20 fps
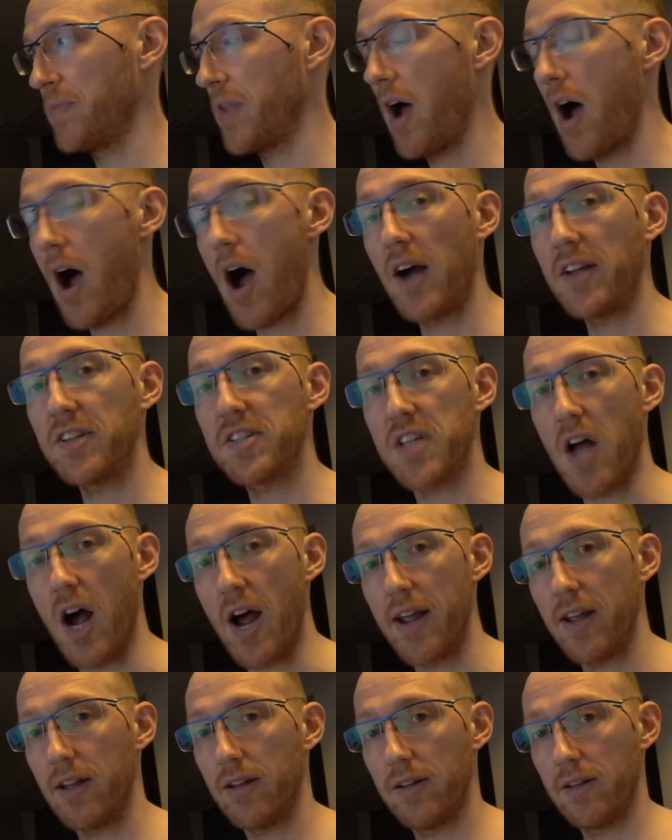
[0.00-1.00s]

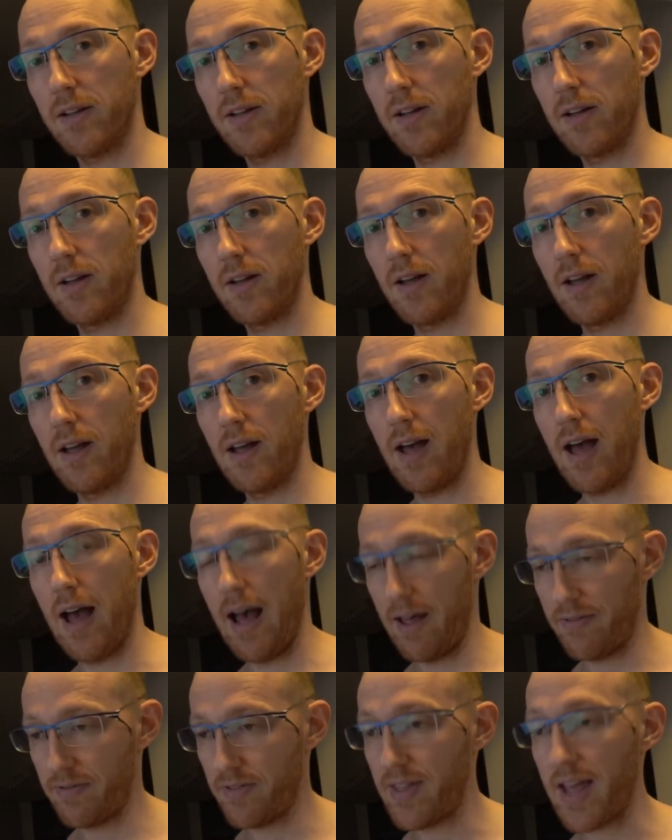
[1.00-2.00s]
Hindsight,
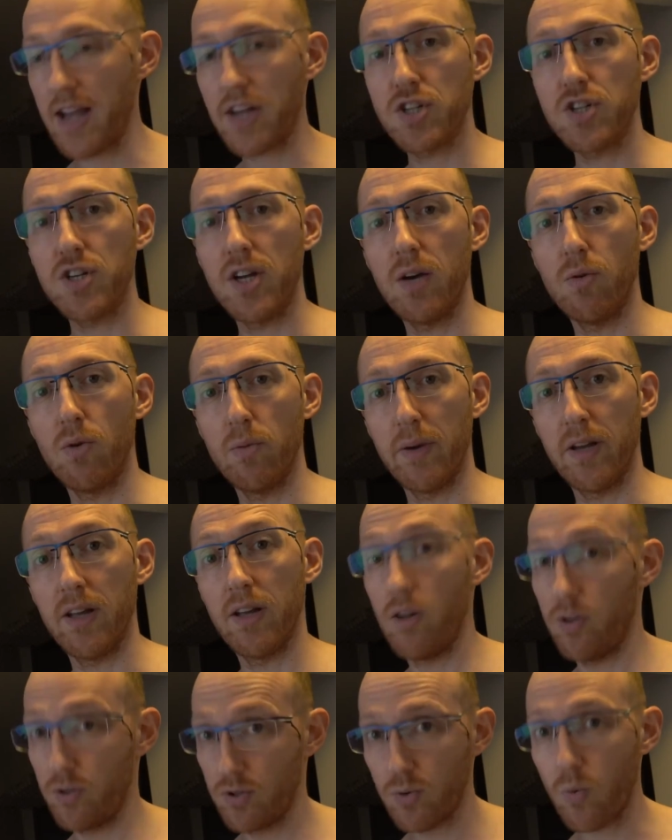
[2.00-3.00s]
and next year will be
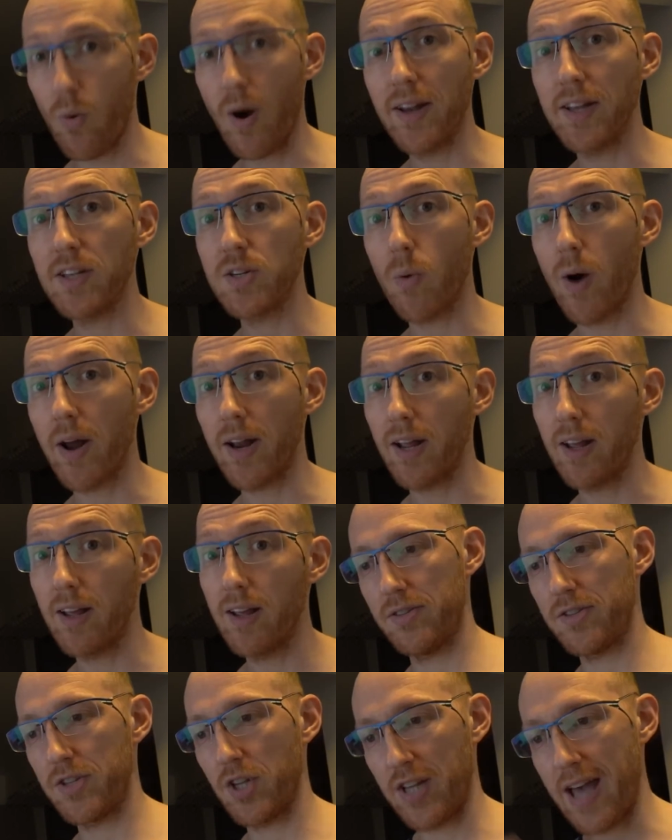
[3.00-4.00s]
2020.
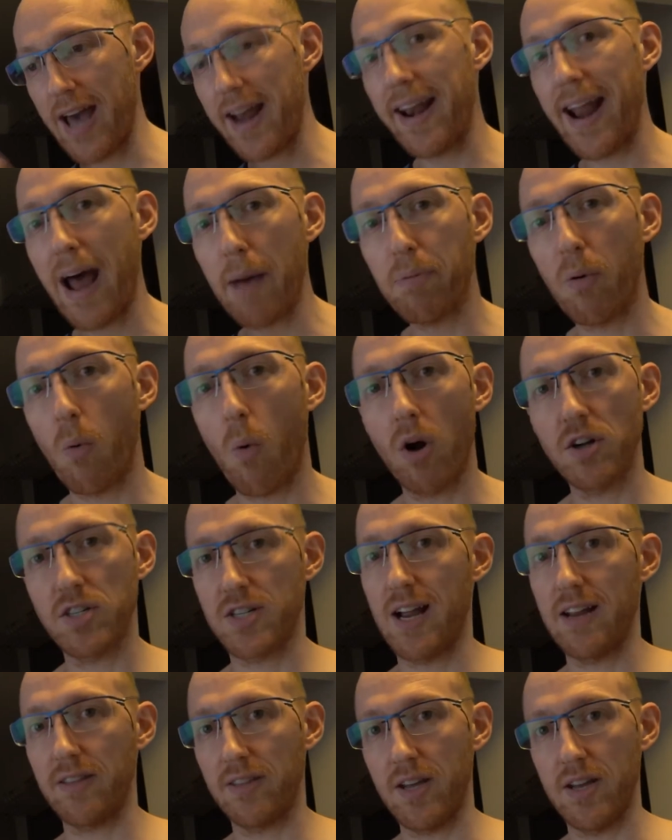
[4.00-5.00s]
To get an Apple Watch
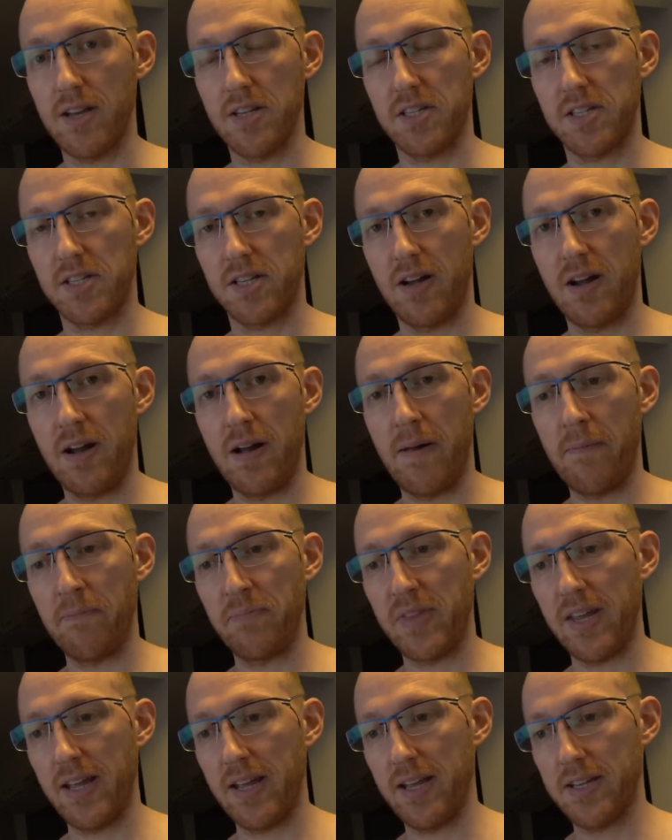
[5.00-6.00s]
like this
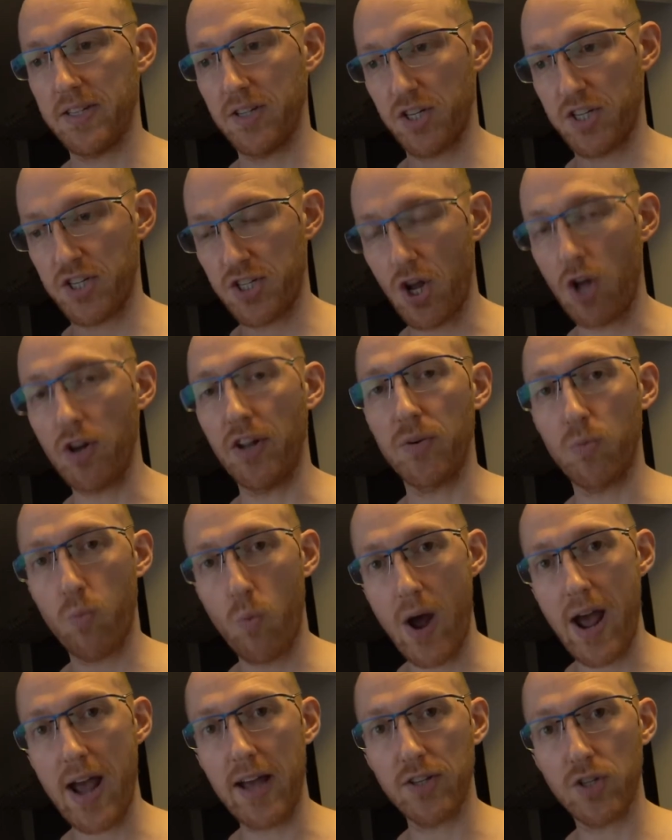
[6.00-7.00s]
is a solid
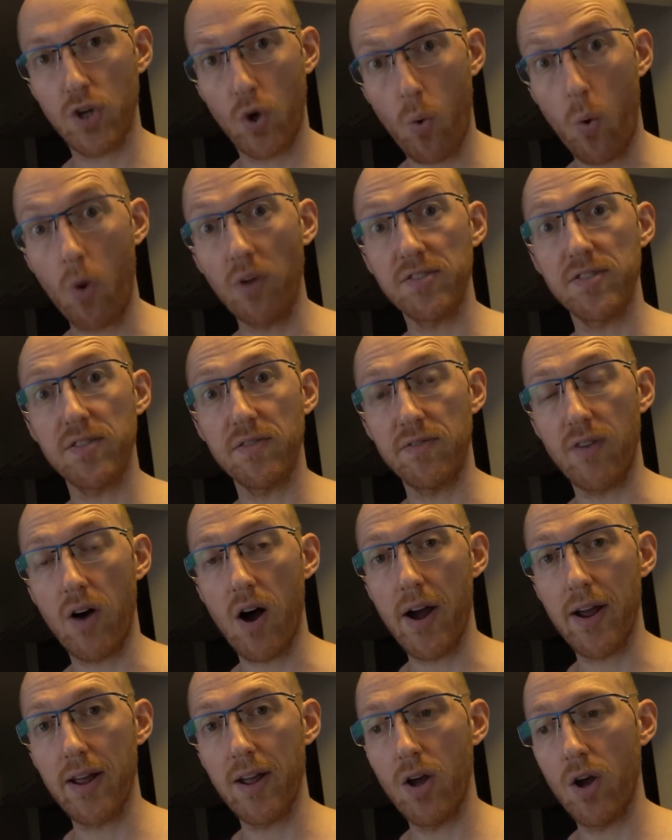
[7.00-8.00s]
way to
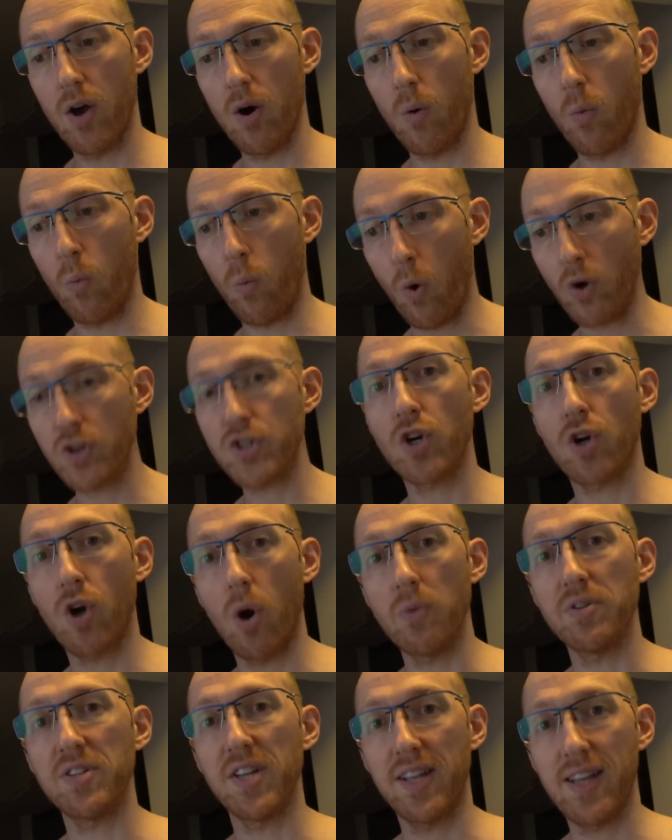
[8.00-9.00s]
quantify what you're
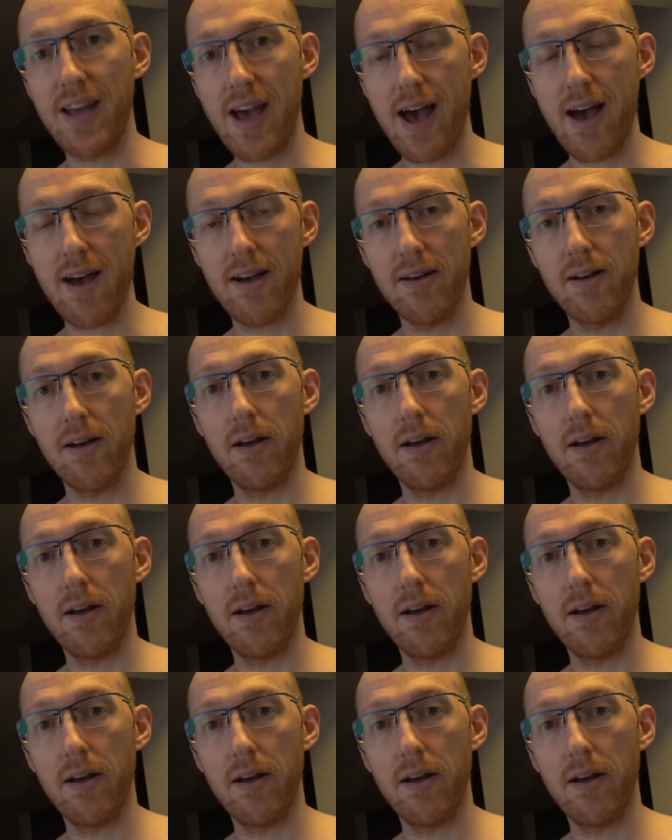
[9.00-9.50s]
going to get